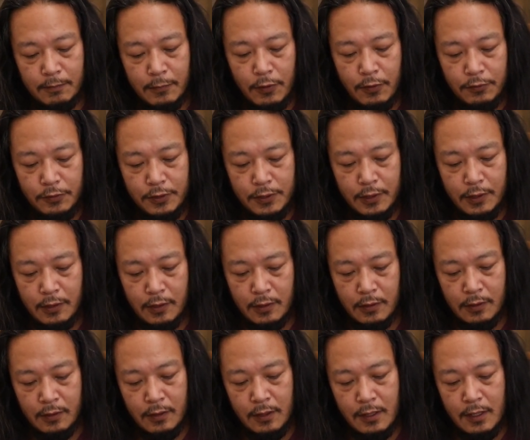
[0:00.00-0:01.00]

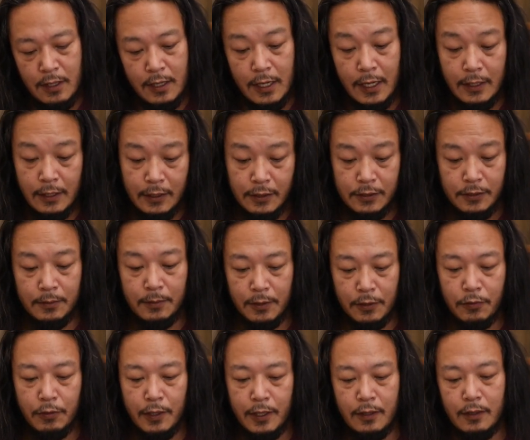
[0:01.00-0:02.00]
motion, and it needs to
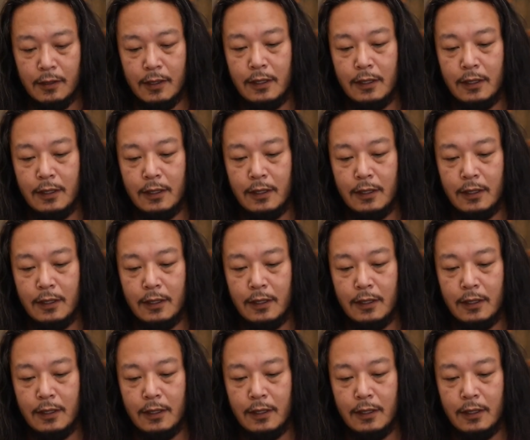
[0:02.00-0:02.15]
be quick.